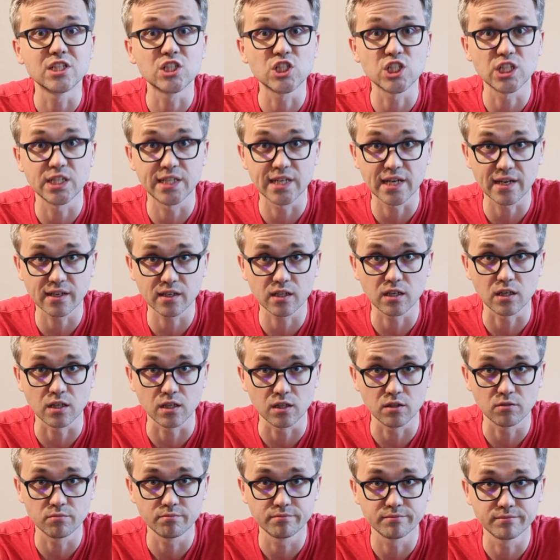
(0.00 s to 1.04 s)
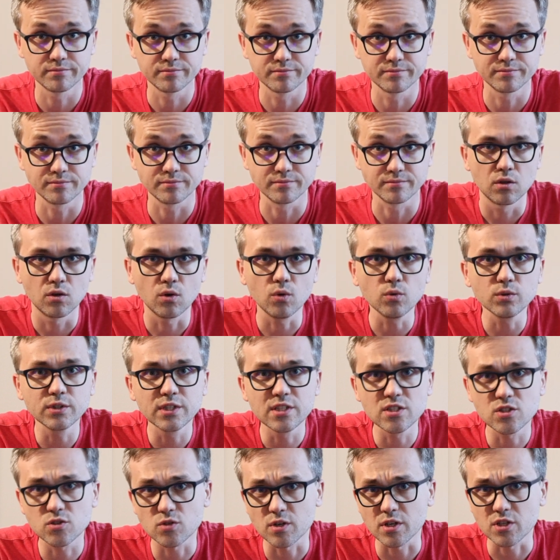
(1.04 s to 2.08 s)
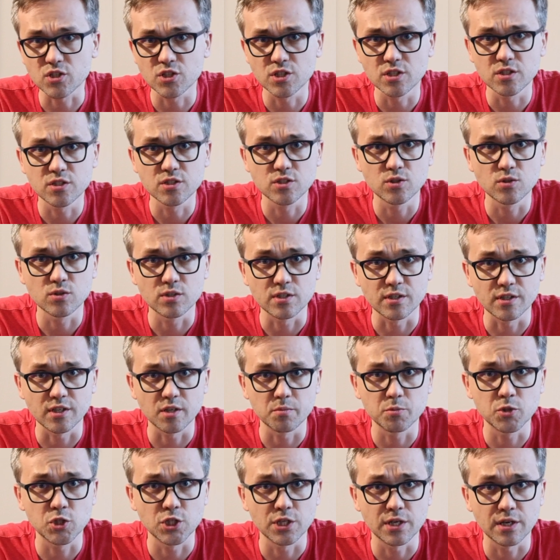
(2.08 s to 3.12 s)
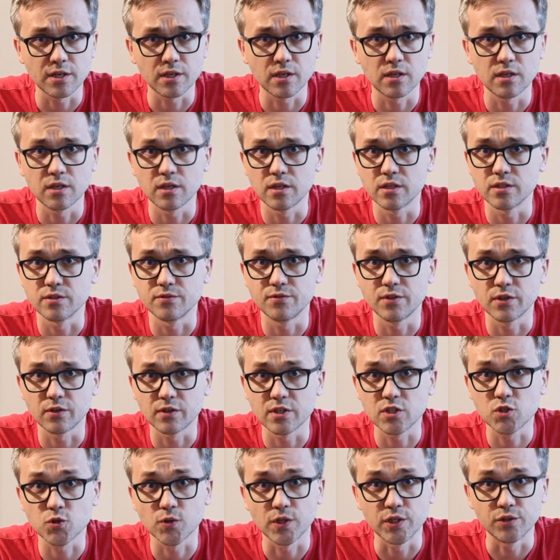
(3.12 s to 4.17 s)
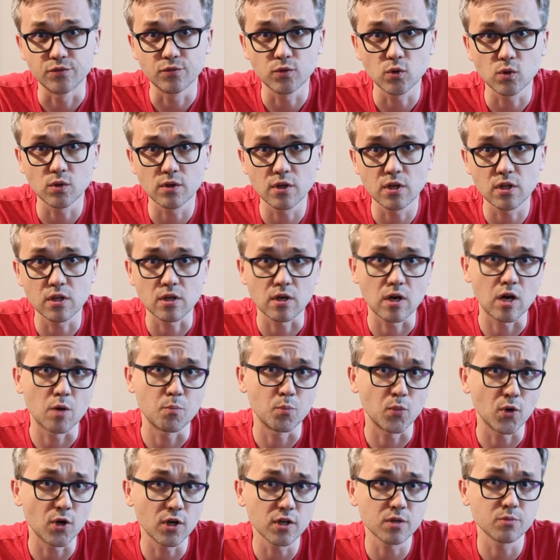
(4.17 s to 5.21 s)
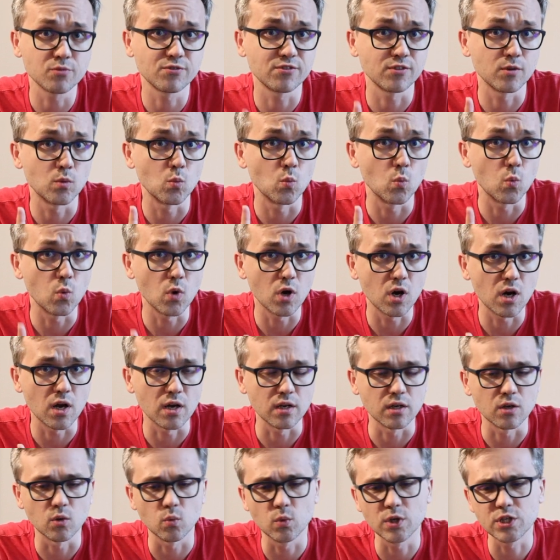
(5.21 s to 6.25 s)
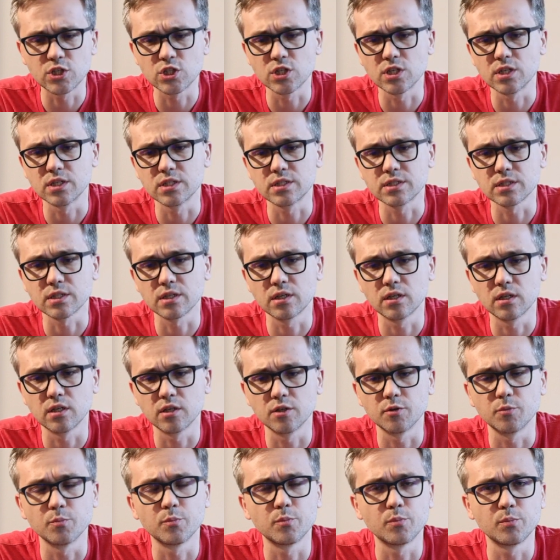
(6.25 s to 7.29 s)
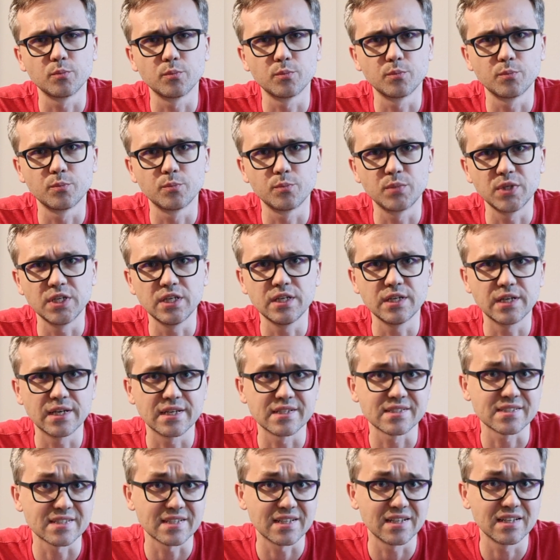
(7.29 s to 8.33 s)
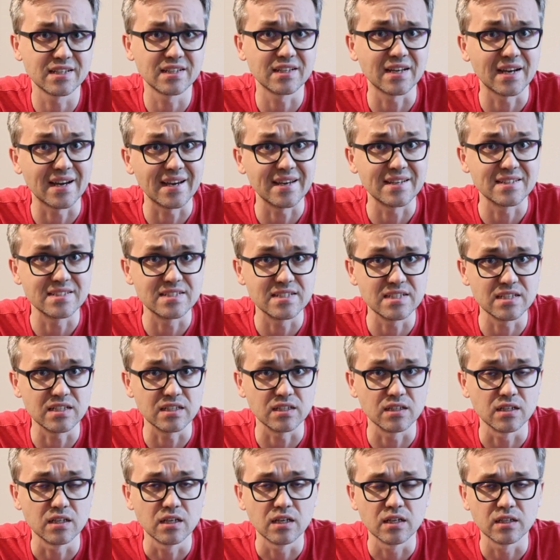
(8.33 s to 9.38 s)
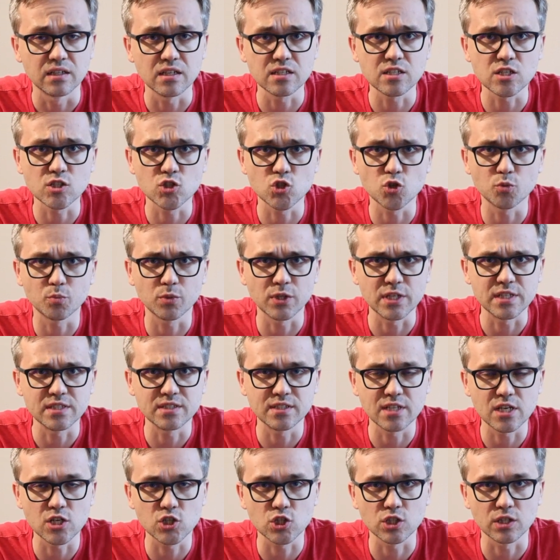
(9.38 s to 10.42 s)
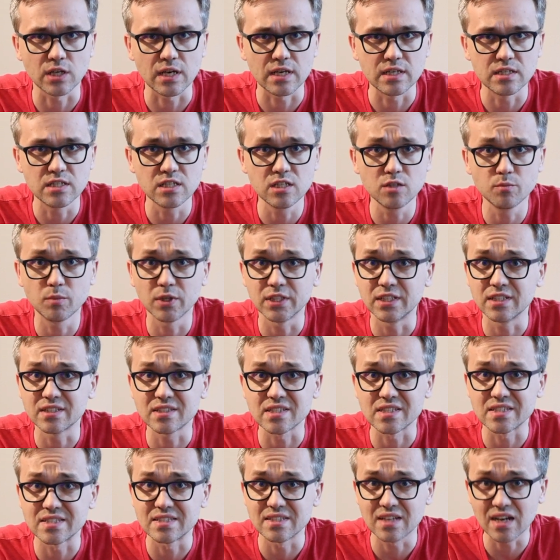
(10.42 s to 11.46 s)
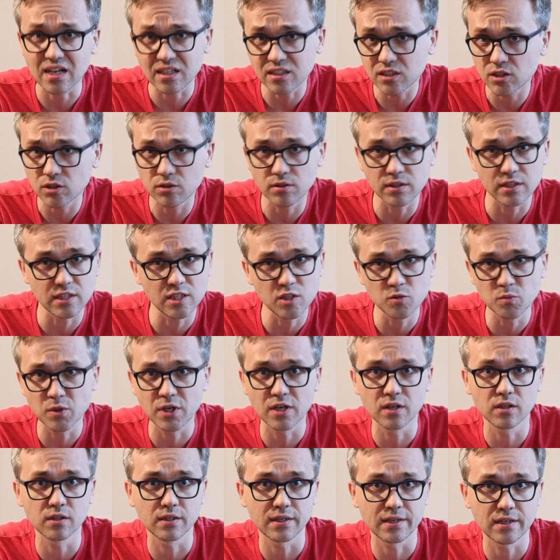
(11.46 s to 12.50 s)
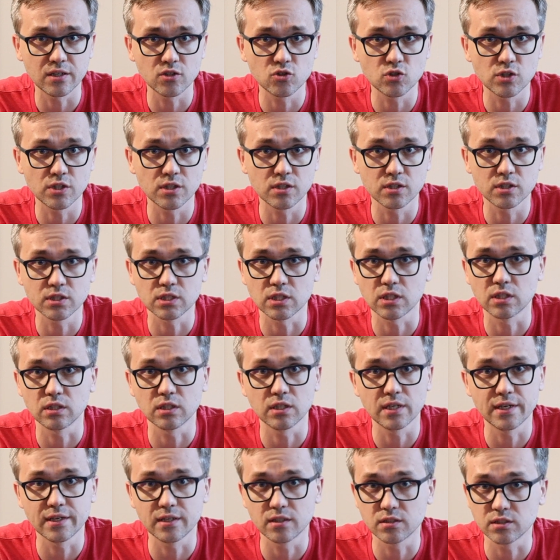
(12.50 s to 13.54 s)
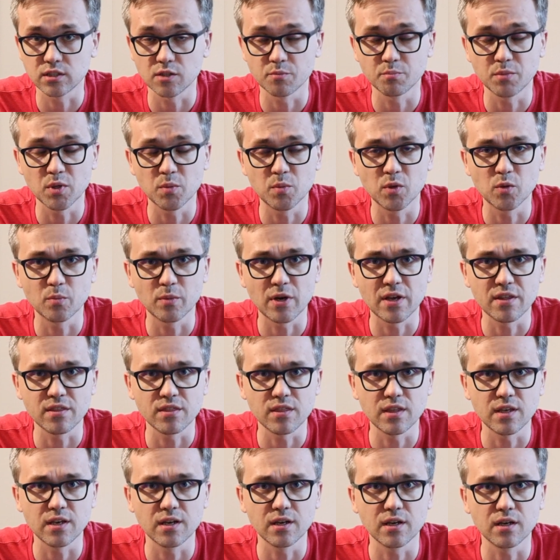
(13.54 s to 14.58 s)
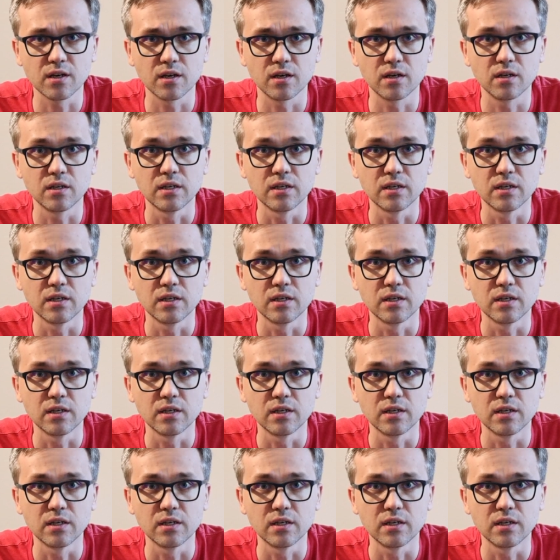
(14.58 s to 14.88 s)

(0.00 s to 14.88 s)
Chiaki. All the instructions to set up Chiaki is very straightforward, apart from one, which is PSN ID. This is your PlayStation ID, but this is not your email address, unlike some people might think.